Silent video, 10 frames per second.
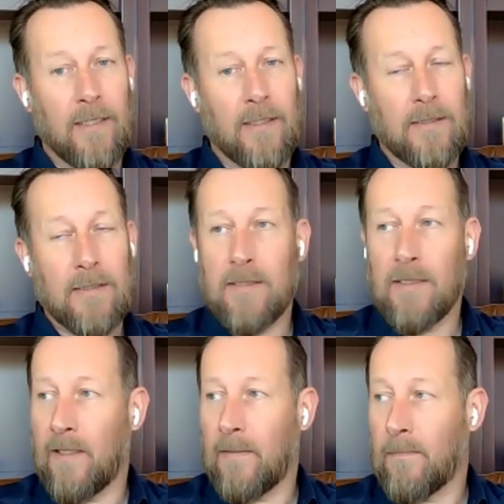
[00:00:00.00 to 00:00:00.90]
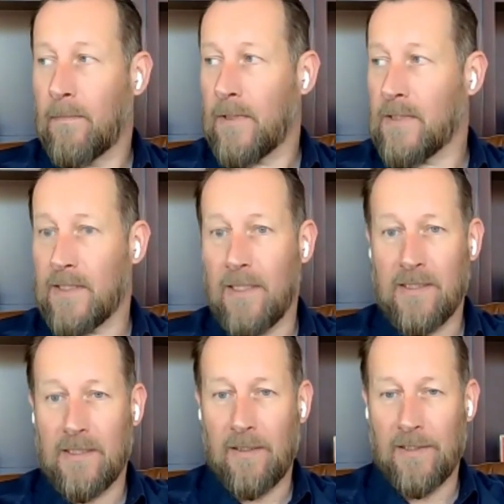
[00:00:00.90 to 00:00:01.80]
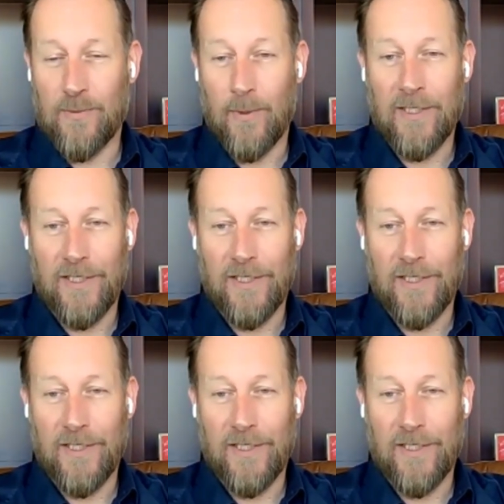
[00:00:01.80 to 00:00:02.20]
That's as I say, that's nearly 20